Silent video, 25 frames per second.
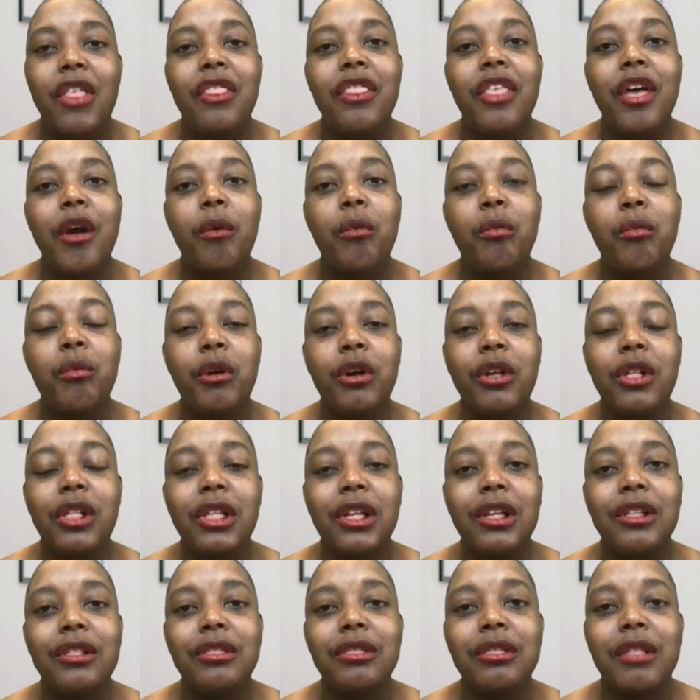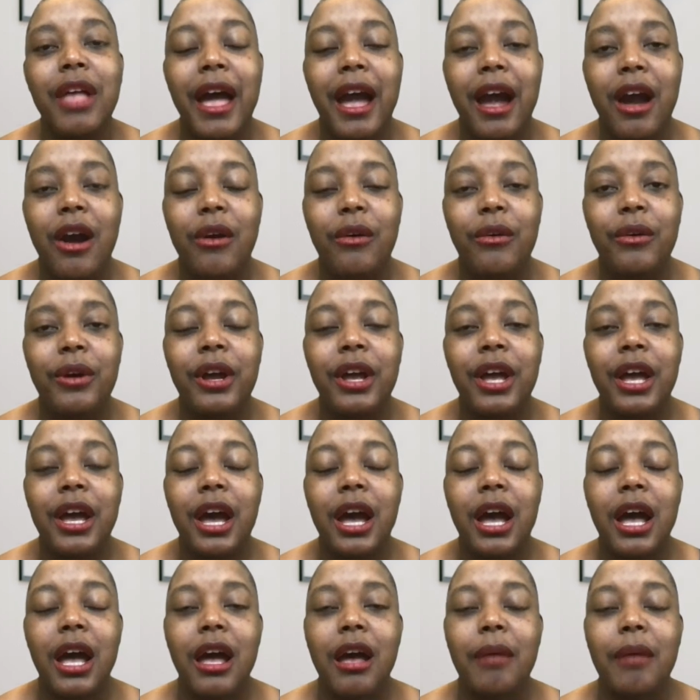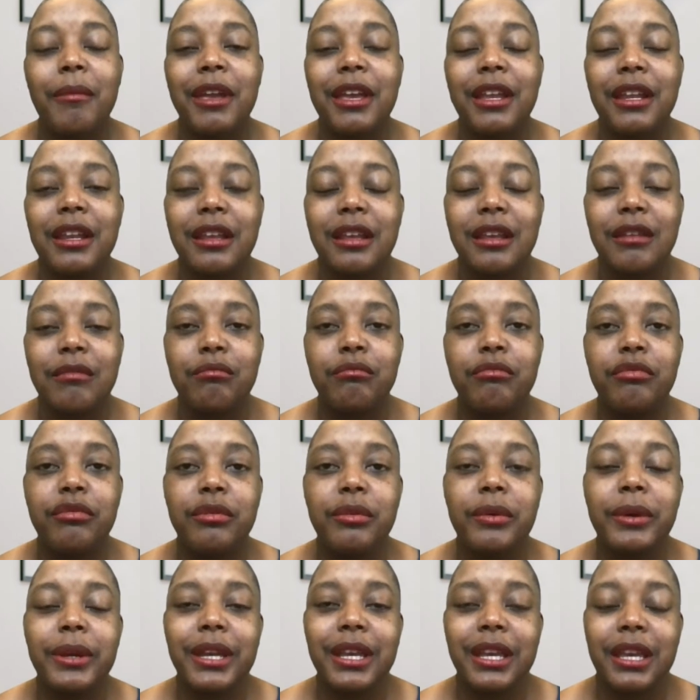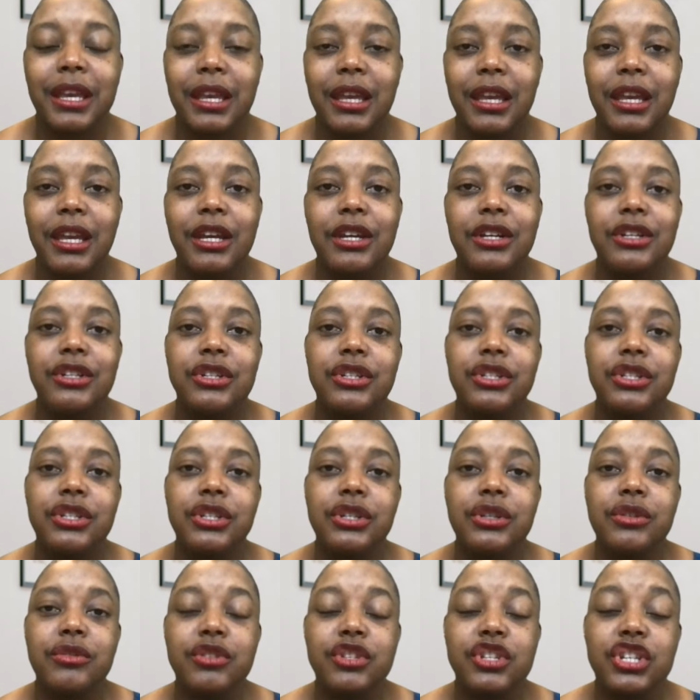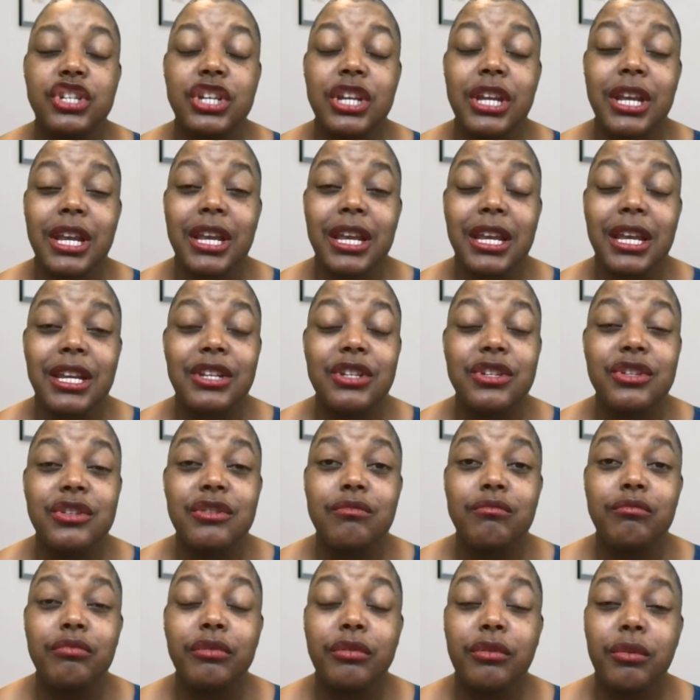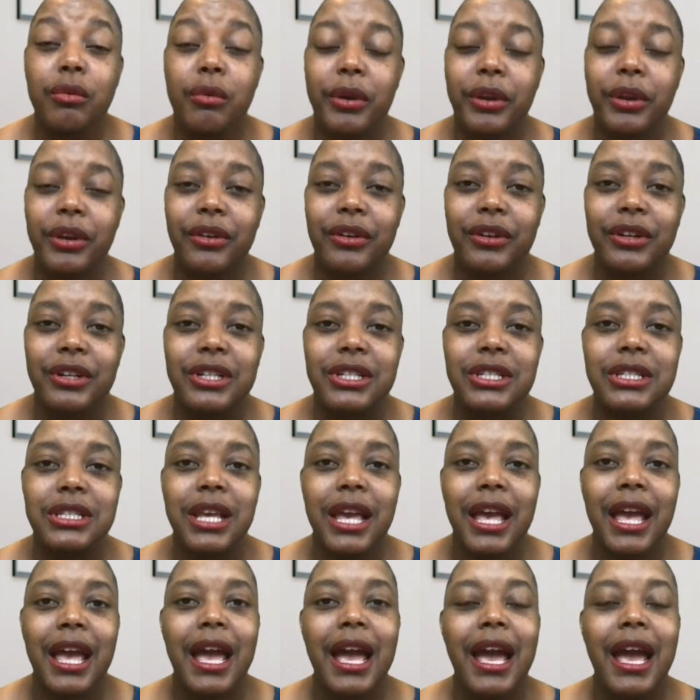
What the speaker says: that will allow an employee to change employers